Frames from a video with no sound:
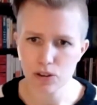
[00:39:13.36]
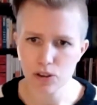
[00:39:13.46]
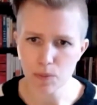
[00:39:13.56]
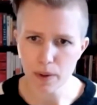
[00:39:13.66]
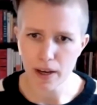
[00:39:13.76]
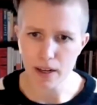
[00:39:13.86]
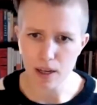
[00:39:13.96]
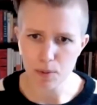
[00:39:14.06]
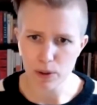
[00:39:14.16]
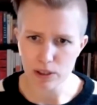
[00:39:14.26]
to jump ahead a
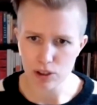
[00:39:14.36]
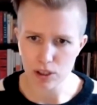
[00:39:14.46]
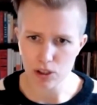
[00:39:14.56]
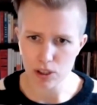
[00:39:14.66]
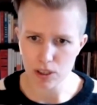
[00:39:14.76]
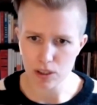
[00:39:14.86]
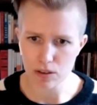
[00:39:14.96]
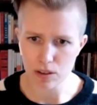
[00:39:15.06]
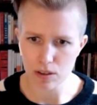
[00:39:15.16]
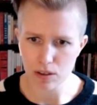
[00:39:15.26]
couple questions just because
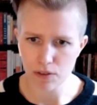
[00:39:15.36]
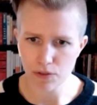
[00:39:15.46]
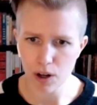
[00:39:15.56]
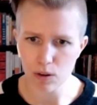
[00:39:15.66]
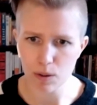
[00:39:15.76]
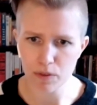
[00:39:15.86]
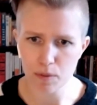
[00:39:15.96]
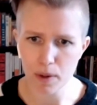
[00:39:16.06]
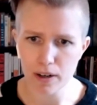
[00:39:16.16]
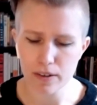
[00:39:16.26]
there's a follow-up from
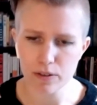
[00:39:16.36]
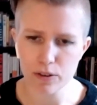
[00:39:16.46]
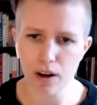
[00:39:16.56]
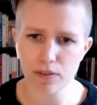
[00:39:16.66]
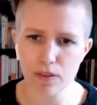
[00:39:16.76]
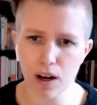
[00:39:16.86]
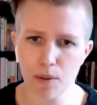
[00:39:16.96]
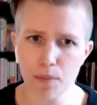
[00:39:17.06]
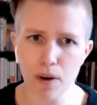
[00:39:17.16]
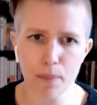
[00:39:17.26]
Margaret Rudolph
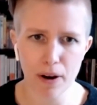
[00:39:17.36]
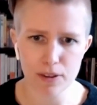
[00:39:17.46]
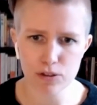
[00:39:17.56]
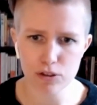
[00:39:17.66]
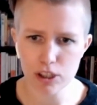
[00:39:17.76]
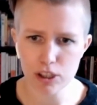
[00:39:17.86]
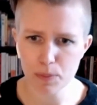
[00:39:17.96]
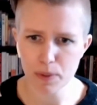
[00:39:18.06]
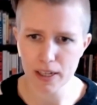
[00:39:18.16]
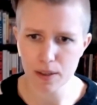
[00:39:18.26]
about the
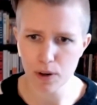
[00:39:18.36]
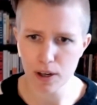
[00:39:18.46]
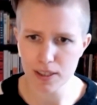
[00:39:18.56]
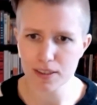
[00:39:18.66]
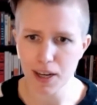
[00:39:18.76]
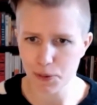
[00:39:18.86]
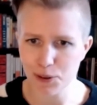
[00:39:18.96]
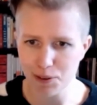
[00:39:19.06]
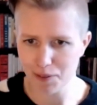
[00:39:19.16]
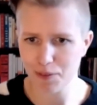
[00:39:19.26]
strategic planning process. I
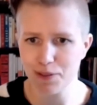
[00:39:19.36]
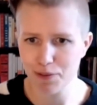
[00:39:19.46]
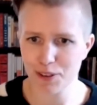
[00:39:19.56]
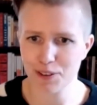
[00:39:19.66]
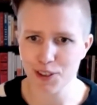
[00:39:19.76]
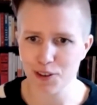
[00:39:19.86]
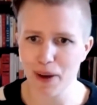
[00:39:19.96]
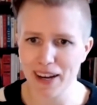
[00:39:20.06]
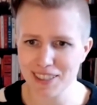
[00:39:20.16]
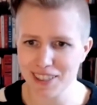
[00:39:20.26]
will circle
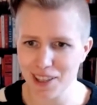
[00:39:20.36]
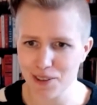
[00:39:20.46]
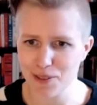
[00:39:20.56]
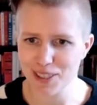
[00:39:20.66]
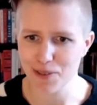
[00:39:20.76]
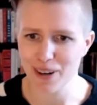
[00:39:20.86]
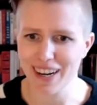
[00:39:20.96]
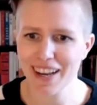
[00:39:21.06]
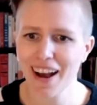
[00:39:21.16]
back to the other ones, don't worry.